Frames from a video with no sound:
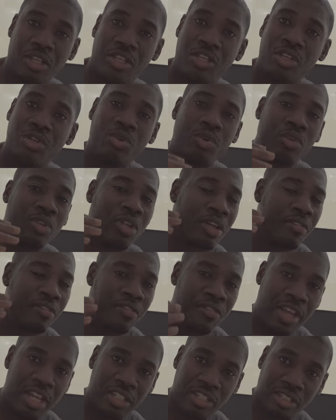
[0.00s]
You'll
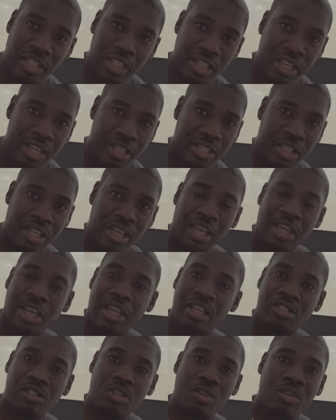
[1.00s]
eventually get there
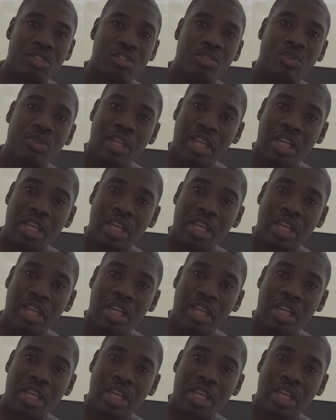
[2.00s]
as long as you